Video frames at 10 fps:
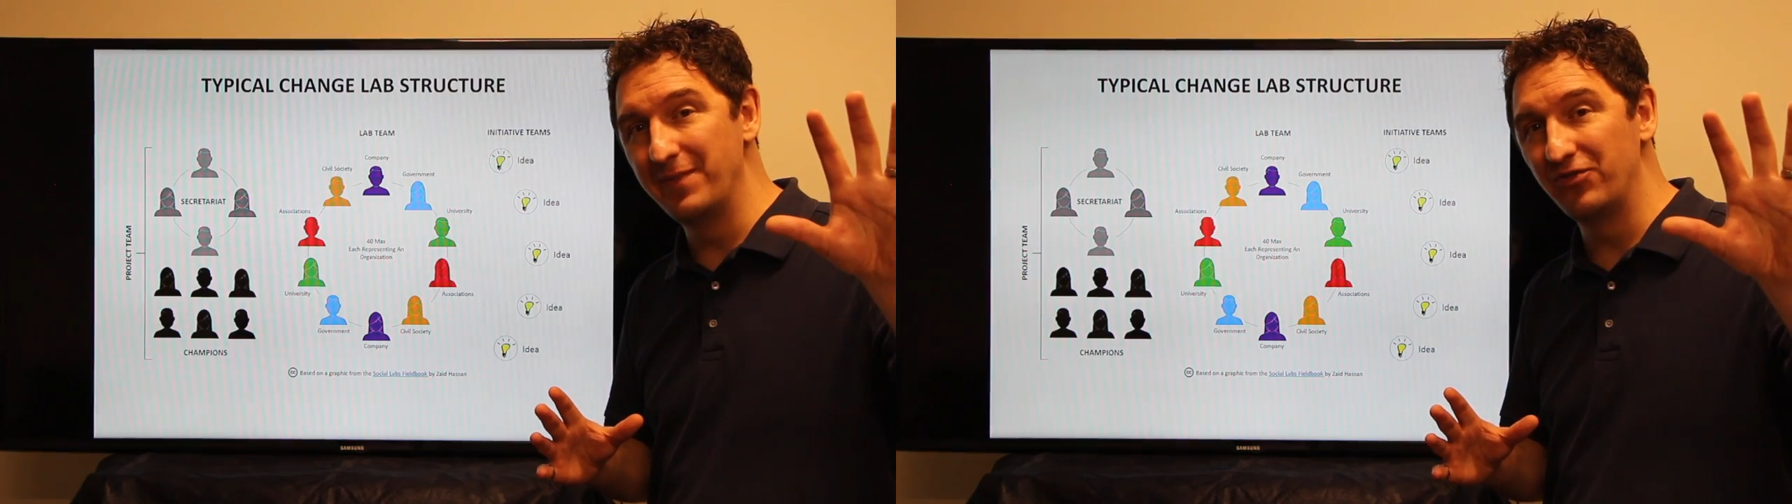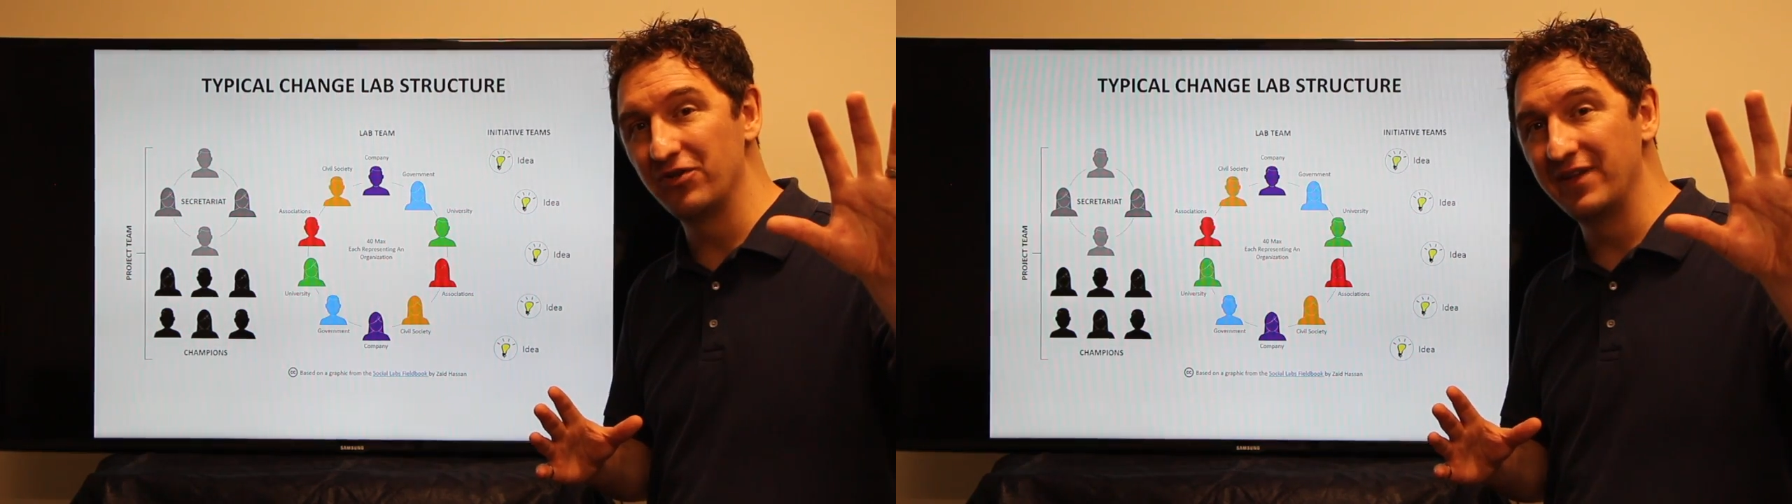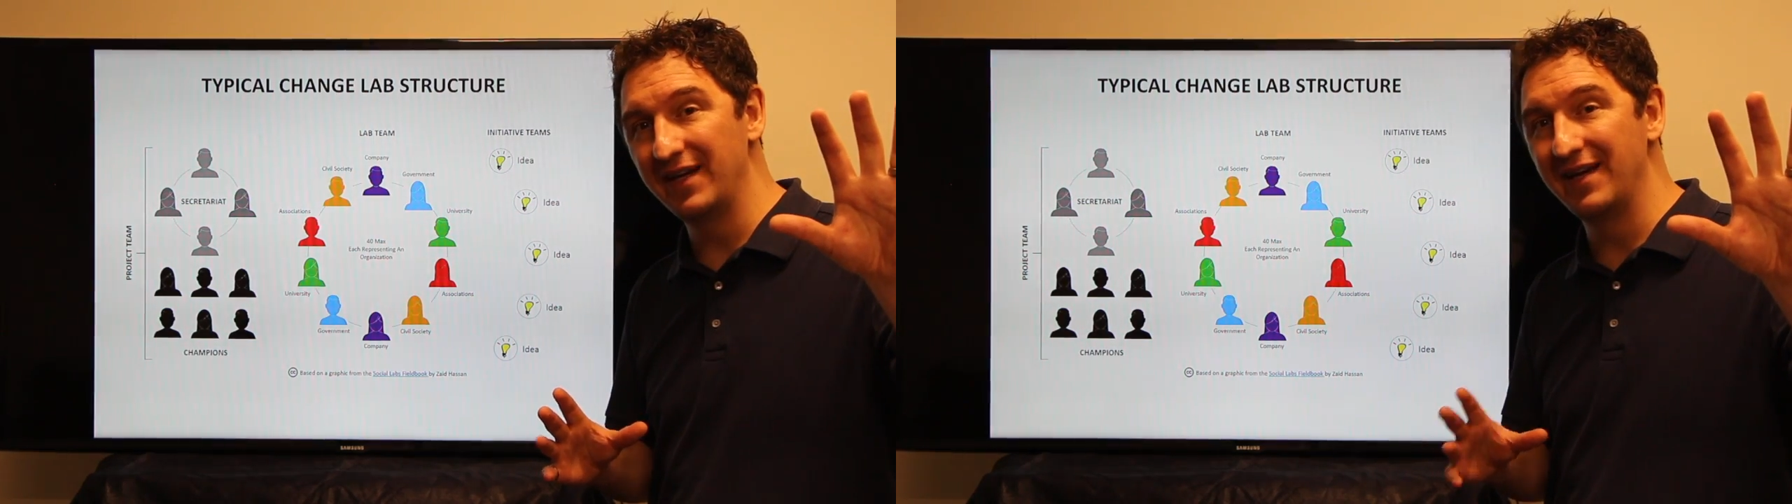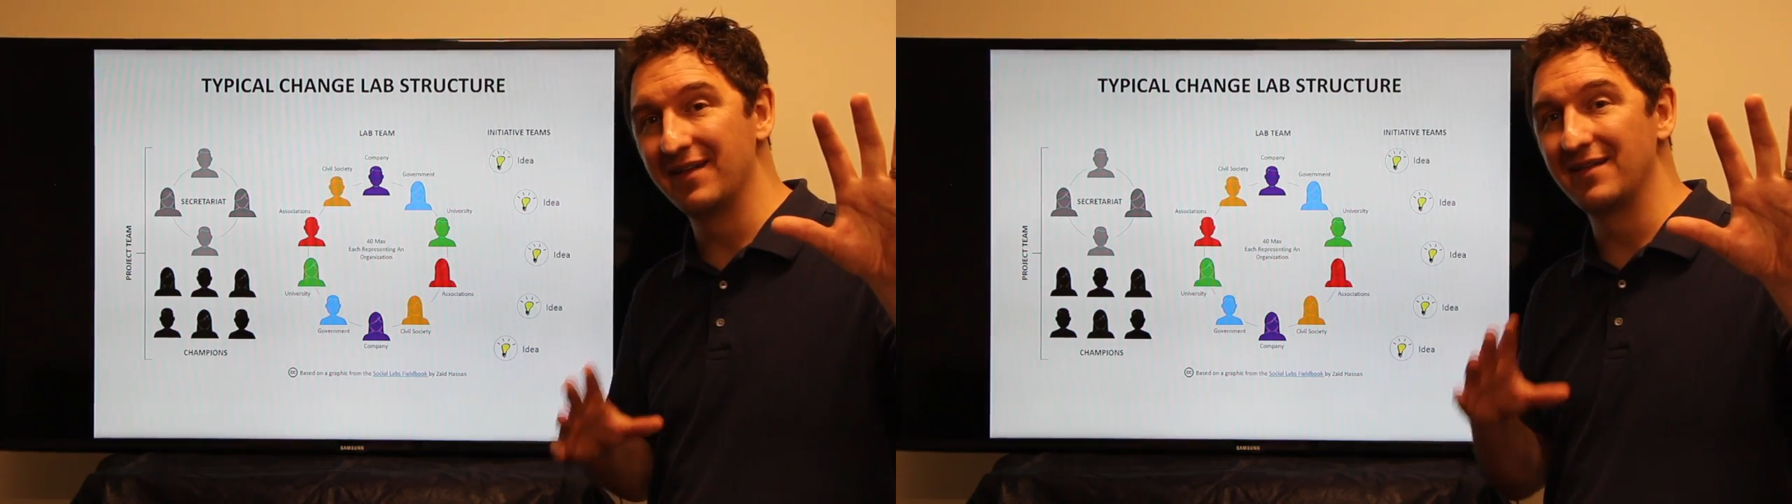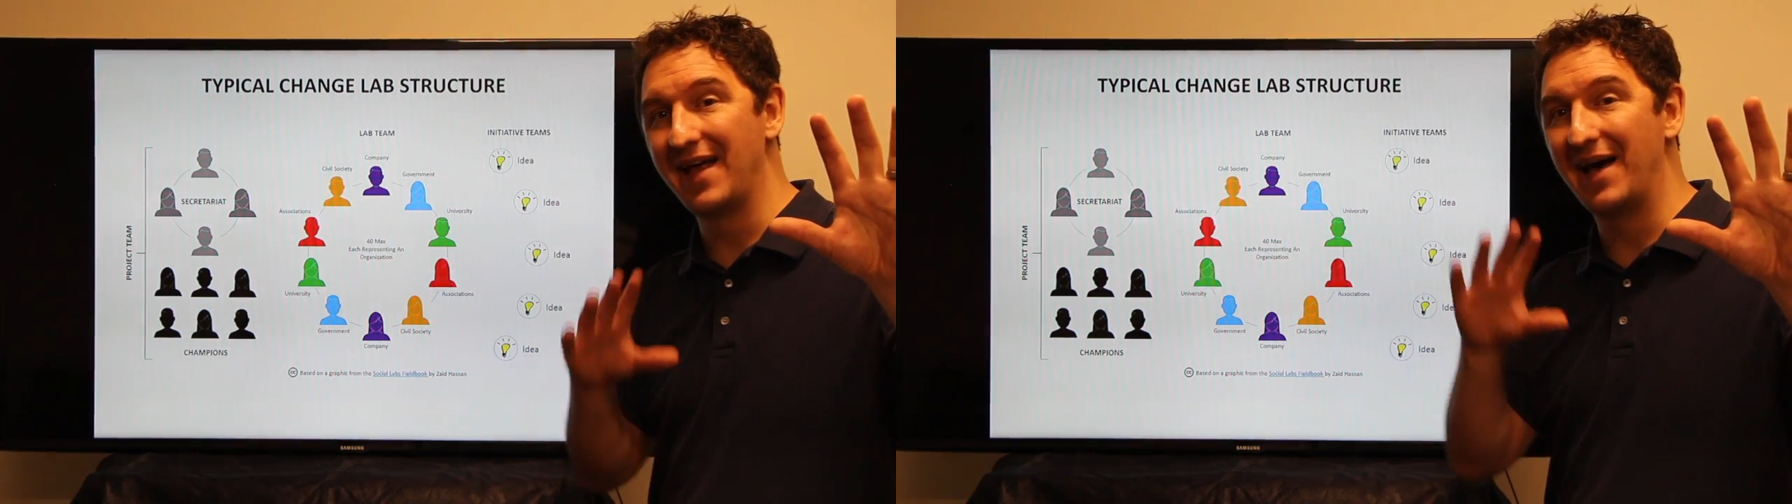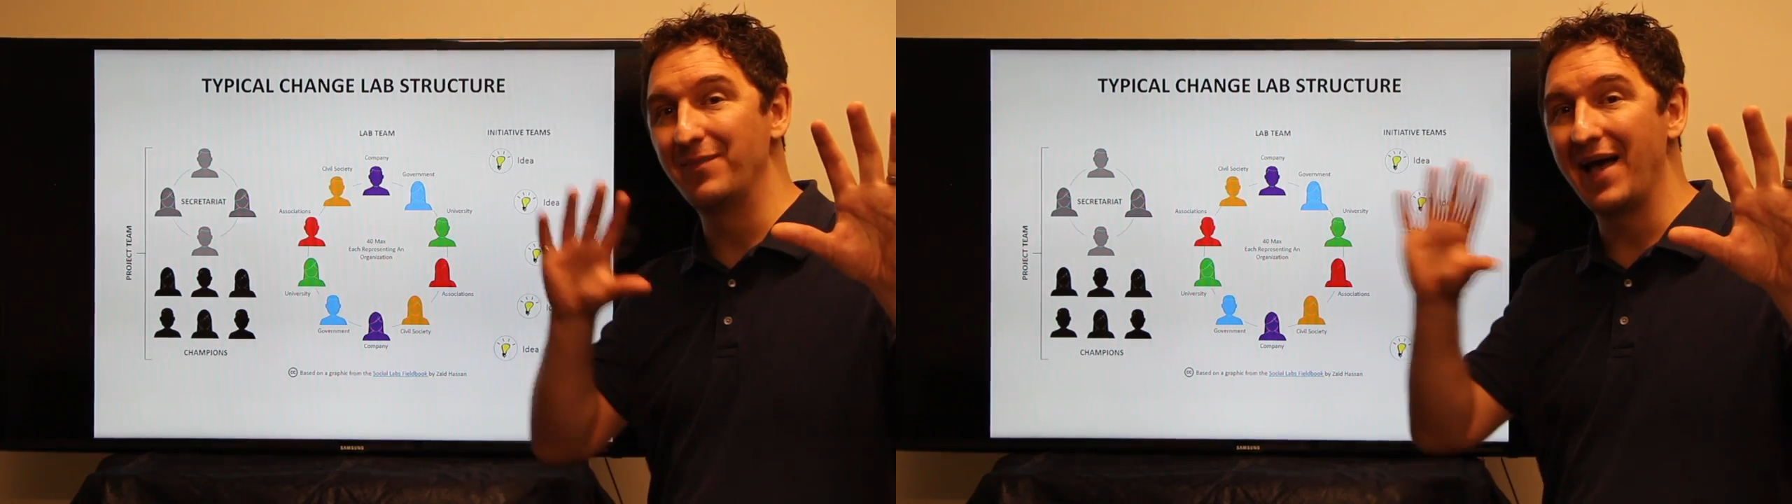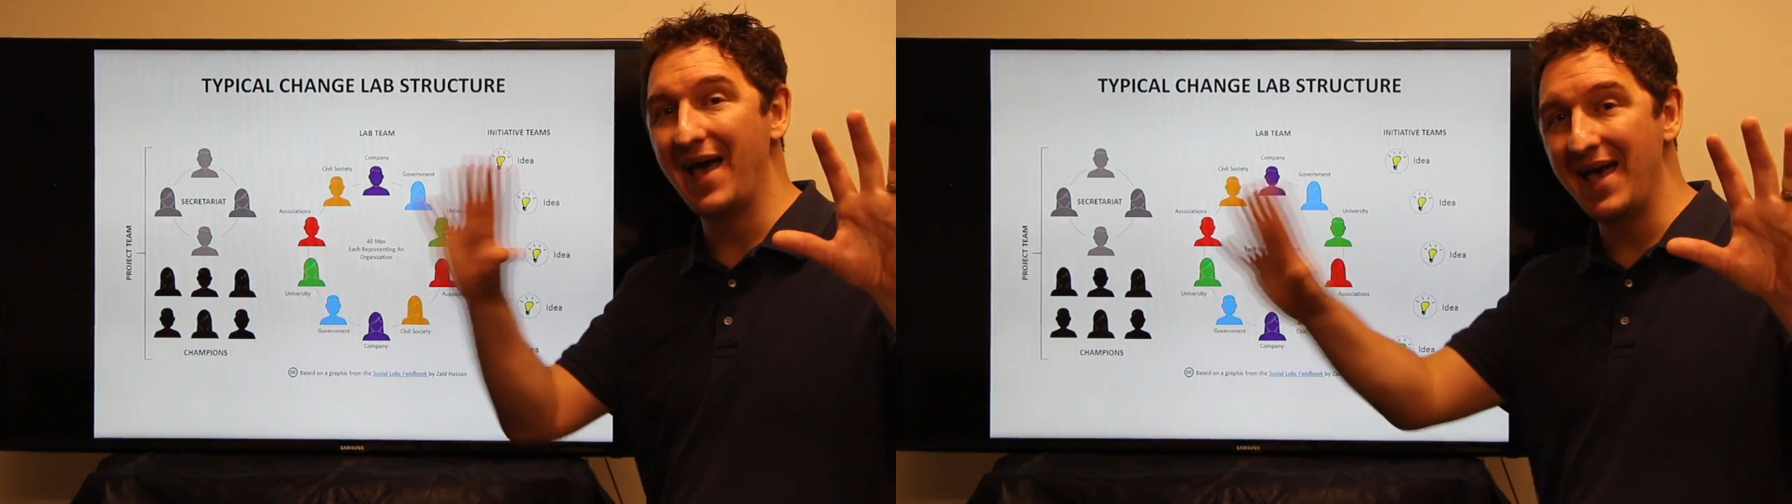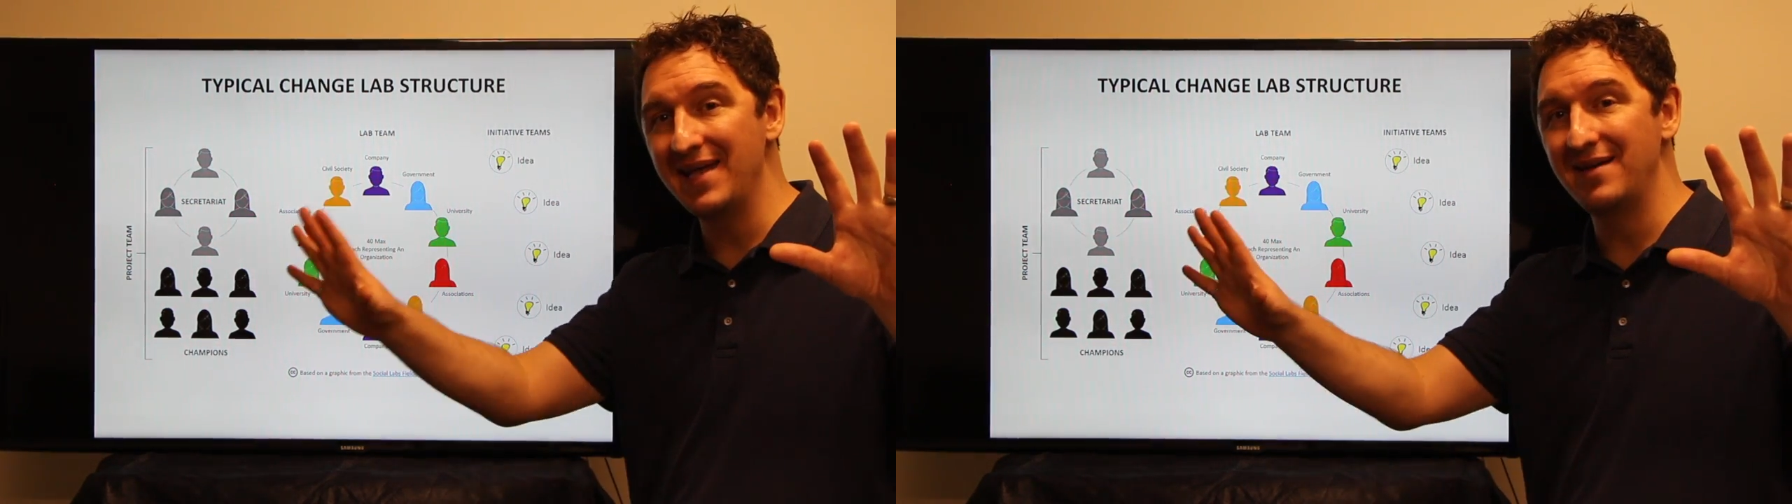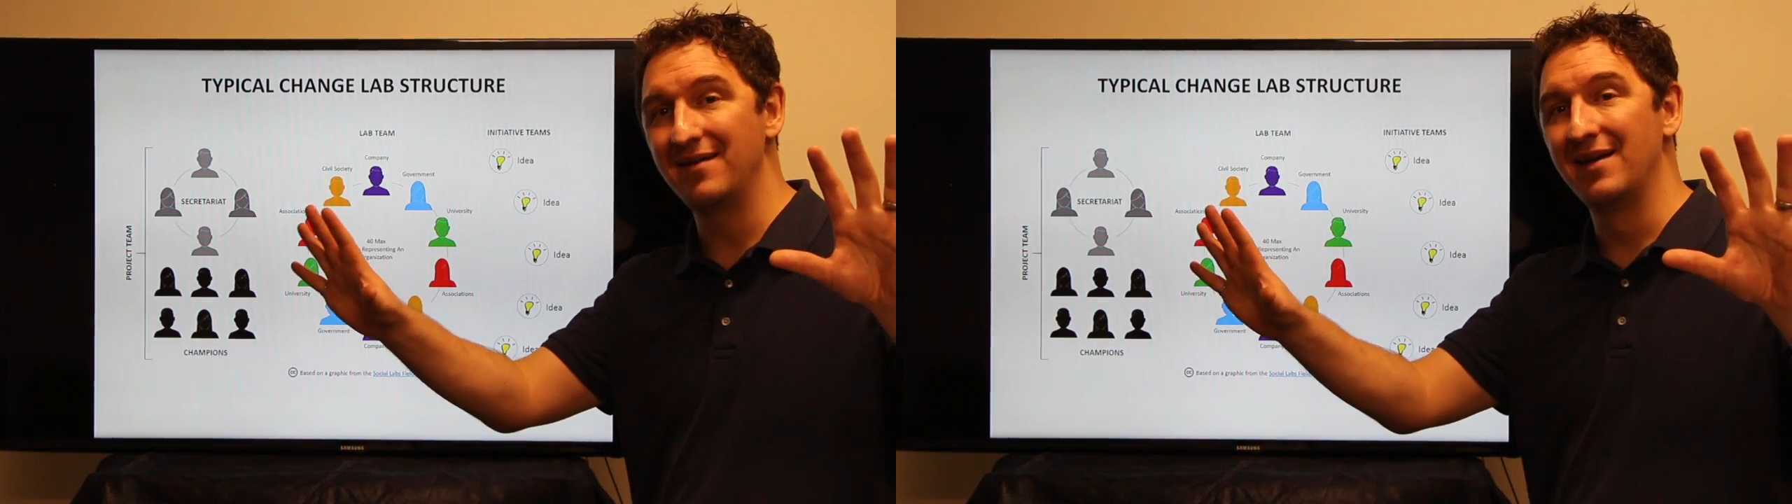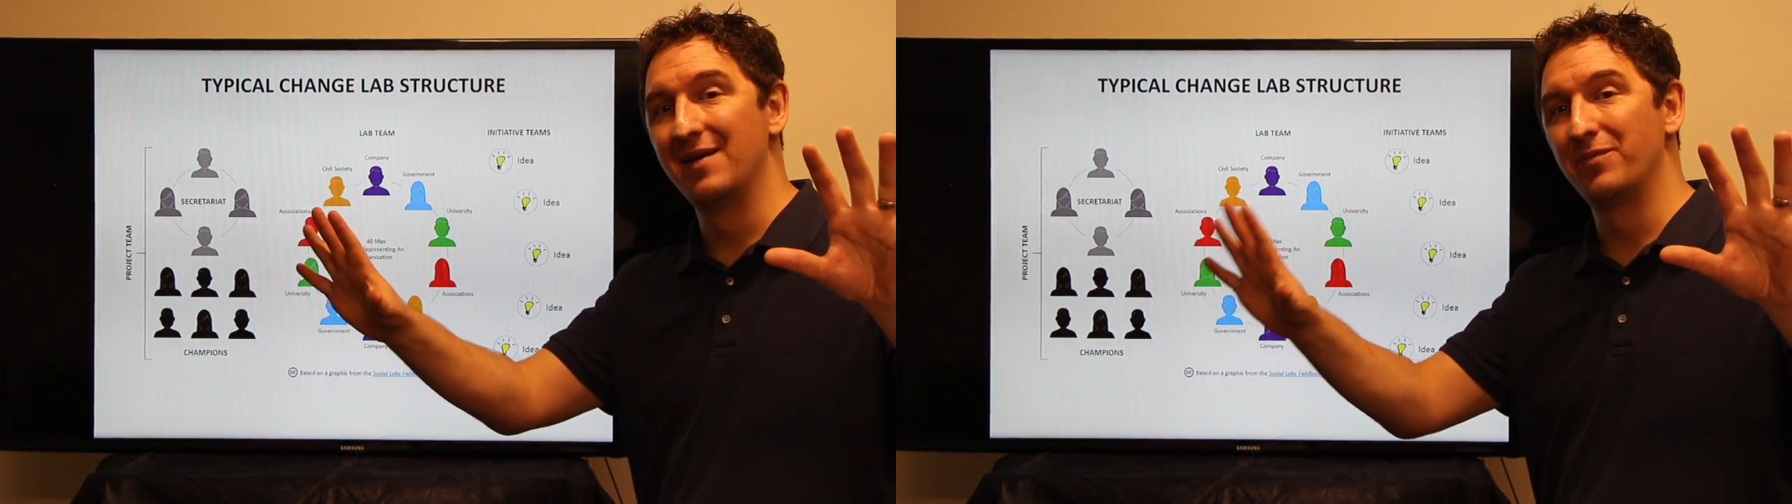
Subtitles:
picture thinking of the lab and